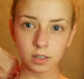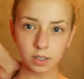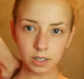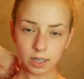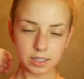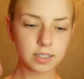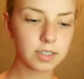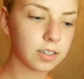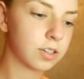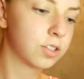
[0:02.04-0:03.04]
Hey
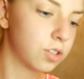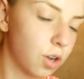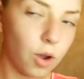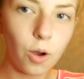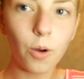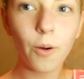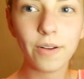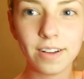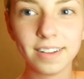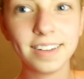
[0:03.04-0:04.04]
guys, so
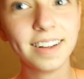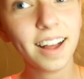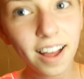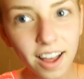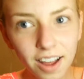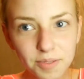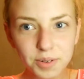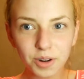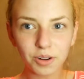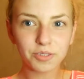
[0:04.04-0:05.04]
I've
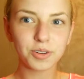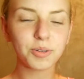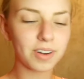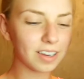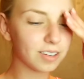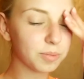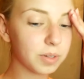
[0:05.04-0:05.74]
been gone for a while,